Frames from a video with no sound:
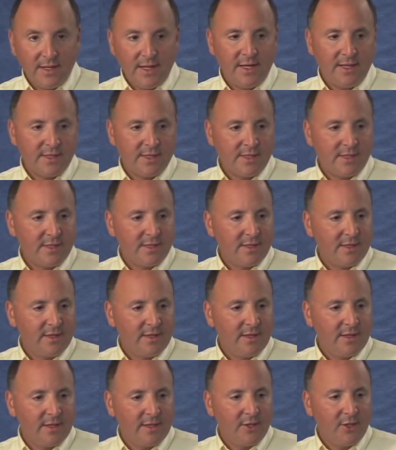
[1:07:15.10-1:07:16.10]
that it's
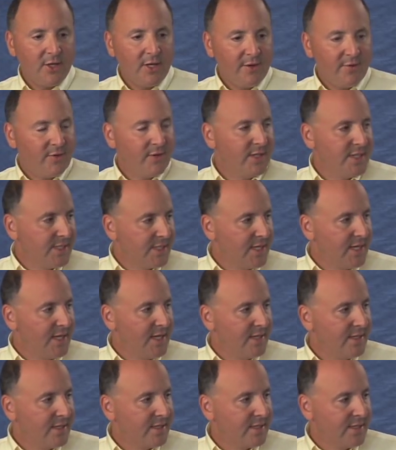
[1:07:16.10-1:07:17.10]
uh, looking for these
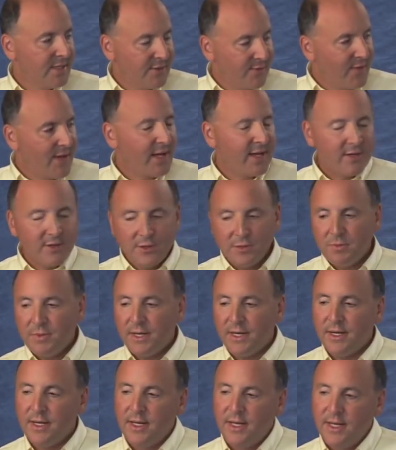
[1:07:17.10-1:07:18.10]
keys, these values,
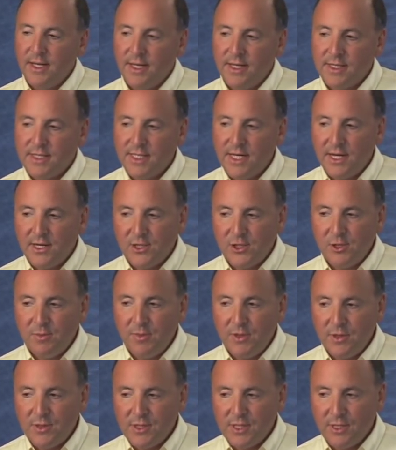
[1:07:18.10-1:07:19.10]
but instead it should
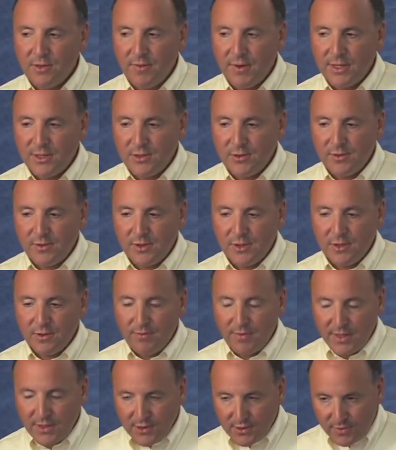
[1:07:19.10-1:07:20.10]
be using the
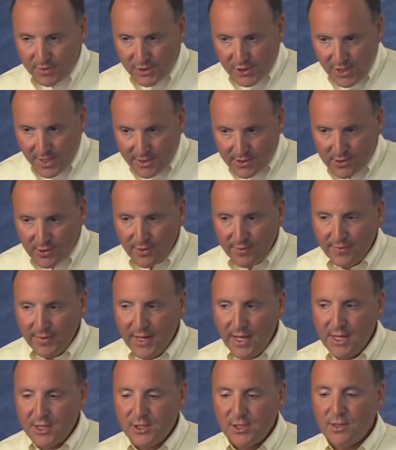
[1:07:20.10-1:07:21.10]
registry change
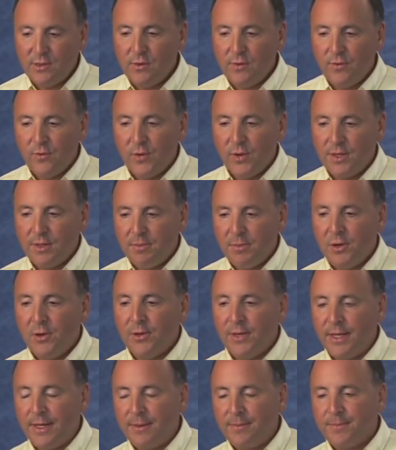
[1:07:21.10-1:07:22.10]
notification to avoid the
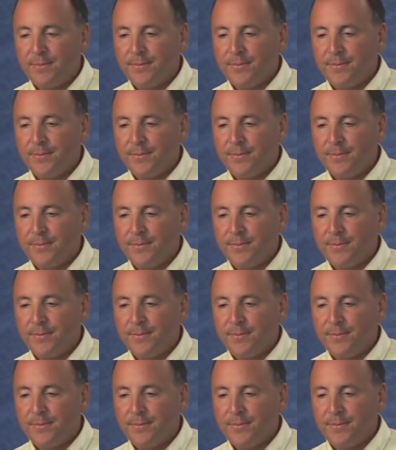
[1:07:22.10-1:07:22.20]
polling.